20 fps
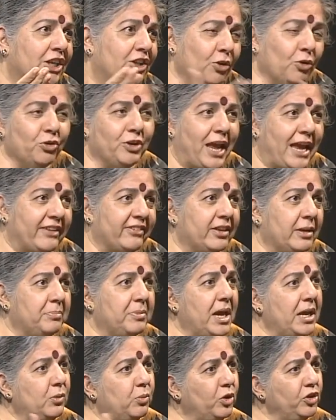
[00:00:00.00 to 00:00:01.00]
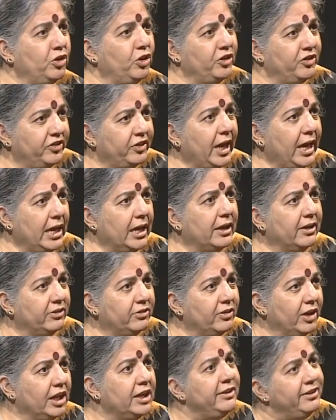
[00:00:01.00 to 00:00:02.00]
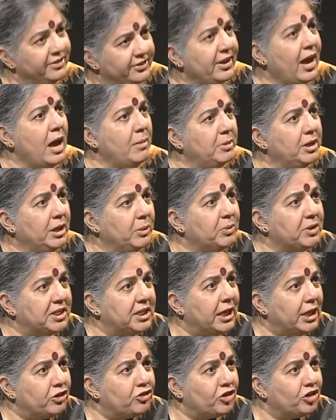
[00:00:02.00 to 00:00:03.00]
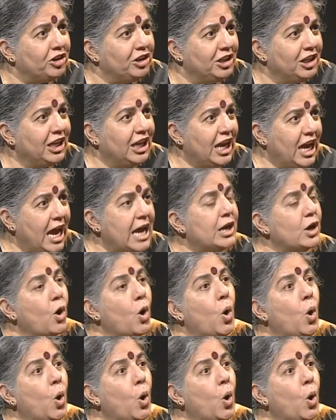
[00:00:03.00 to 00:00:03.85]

don't accept that, what you're saying is disharmony with nature. And